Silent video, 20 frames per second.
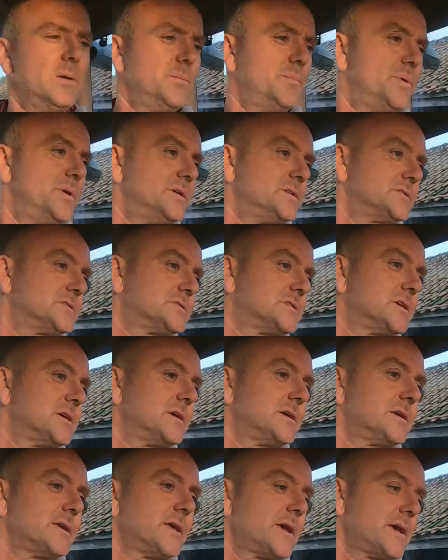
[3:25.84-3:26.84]
But
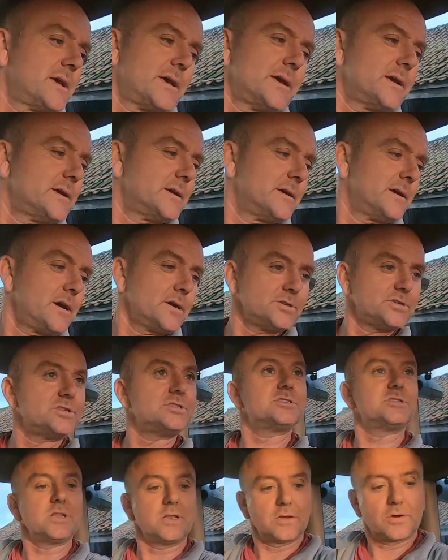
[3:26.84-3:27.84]
yeah,
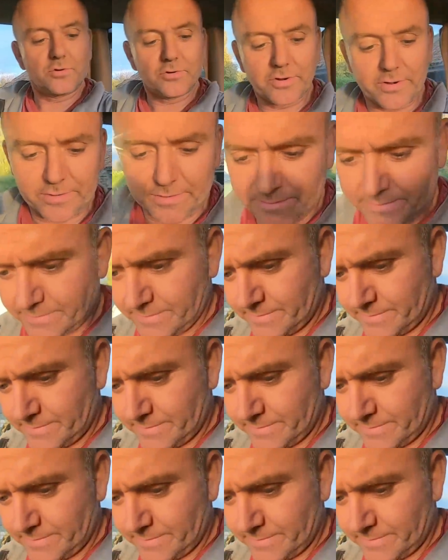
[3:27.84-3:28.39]
she's still a good one.